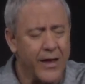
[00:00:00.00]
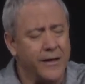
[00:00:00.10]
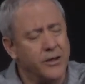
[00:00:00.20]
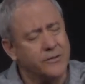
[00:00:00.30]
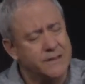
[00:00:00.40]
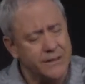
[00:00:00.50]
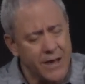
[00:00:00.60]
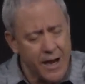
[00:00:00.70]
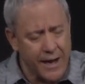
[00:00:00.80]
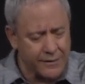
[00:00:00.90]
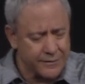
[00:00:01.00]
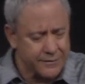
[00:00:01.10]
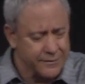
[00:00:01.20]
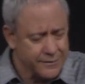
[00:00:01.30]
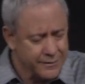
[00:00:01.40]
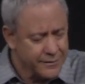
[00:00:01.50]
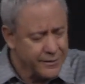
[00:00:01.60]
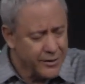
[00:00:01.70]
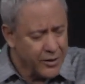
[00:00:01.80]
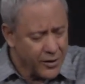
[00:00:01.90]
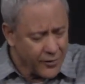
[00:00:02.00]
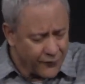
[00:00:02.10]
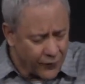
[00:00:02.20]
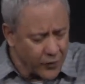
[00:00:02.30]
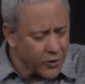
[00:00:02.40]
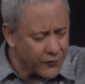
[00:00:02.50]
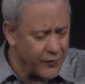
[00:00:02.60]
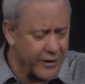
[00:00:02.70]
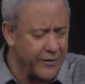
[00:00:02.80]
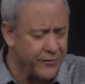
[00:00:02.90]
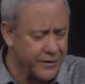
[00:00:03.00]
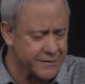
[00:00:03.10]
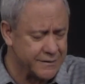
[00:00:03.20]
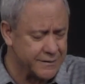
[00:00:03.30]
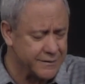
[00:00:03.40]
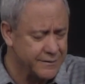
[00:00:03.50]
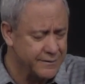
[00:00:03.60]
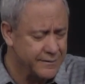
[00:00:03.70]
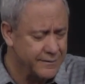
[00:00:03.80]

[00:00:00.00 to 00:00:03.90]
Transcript: Thank you tonight for your forgiveness.